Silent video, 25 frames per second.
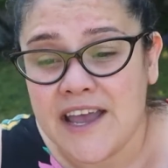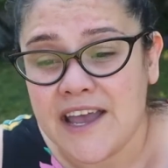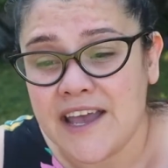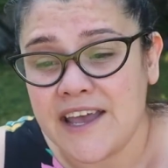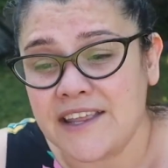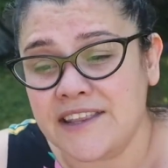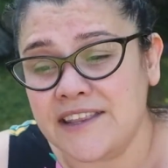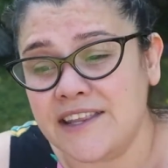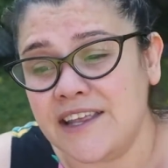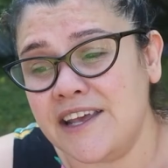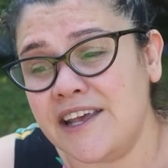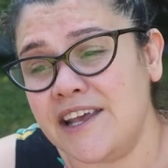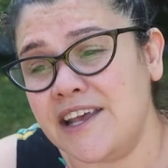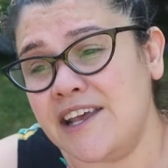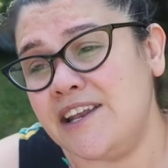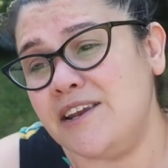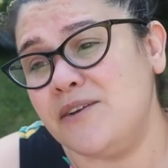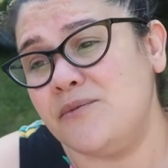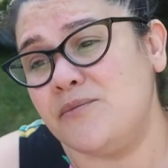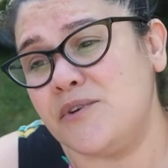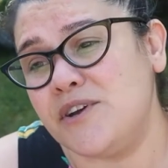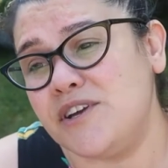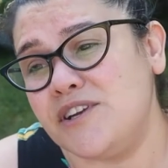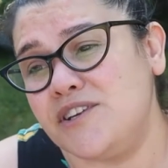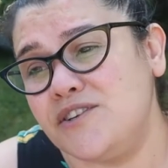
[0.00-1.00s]
And
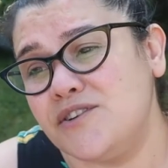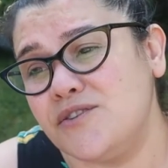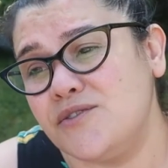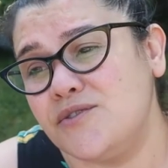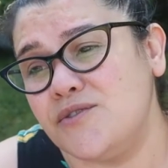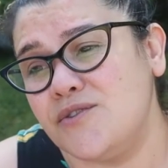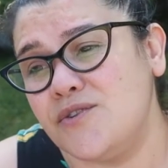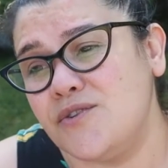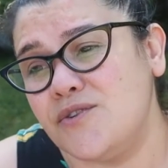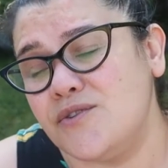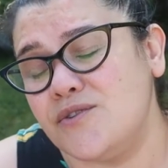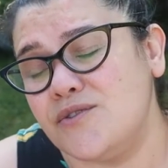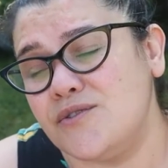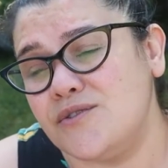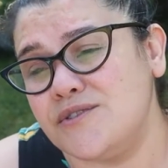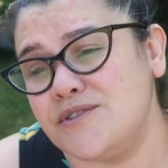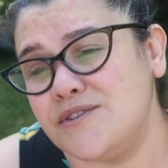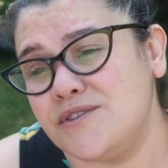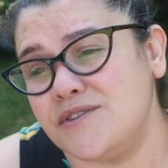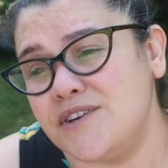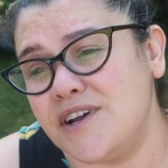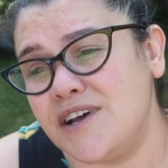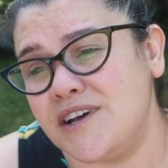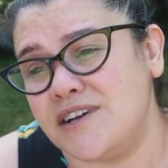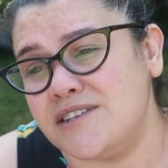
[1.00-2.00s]
then Rachel goes
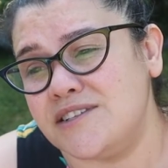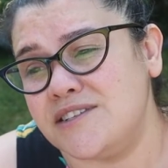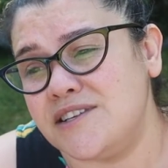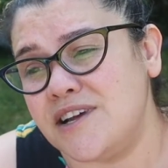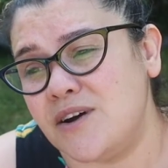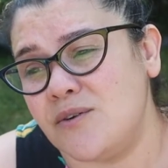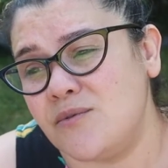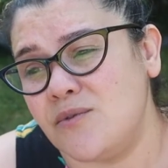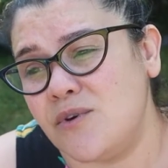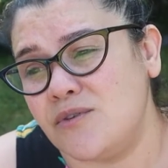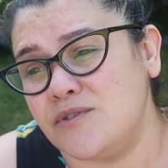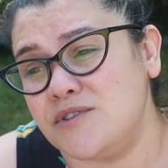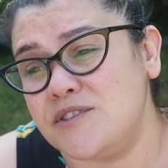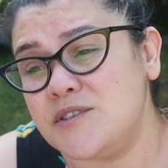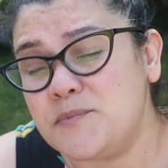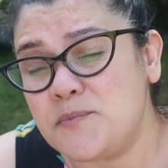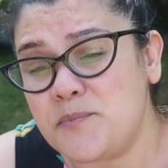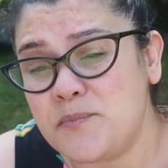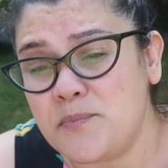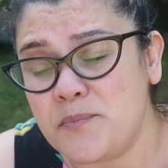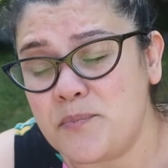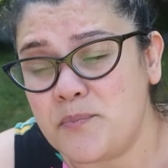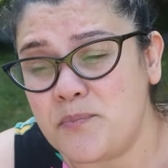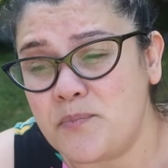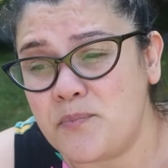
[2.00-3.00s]
on a downward
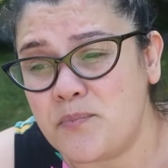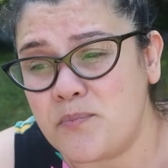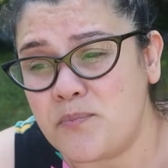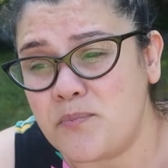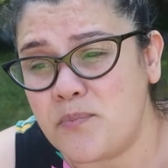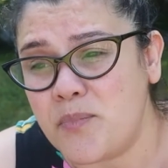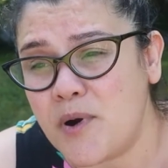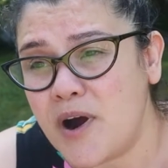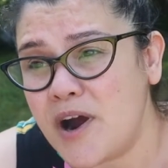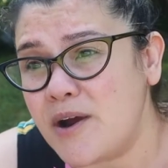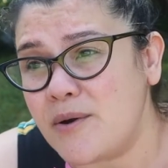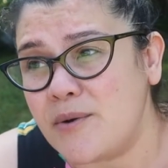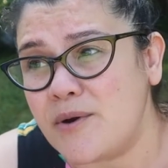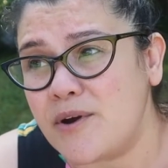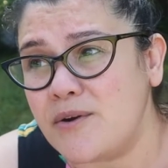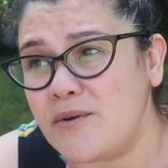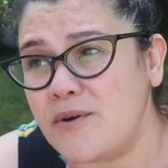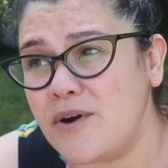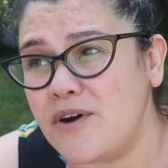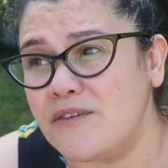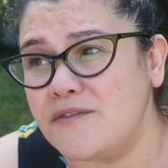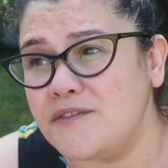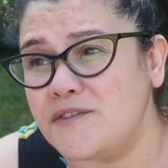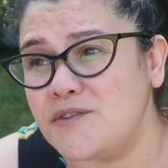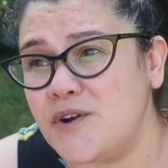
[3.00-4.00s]

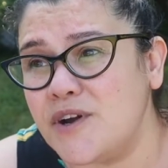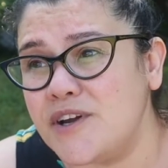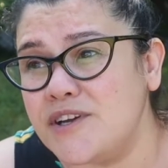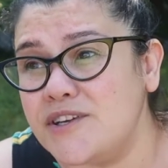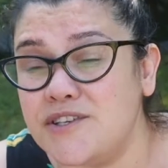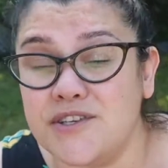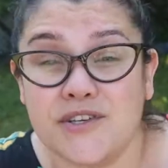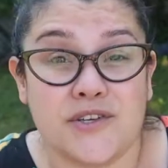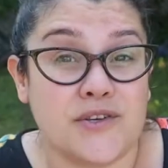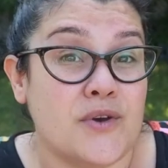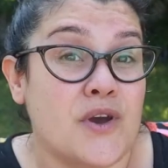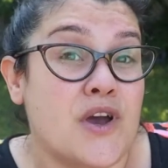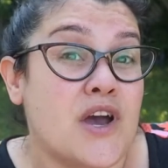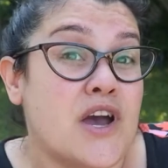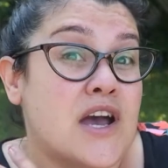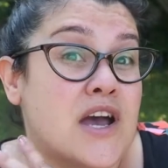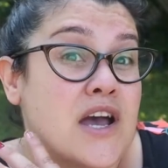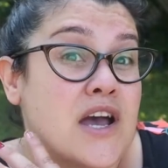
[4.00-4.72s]
spiral of trying to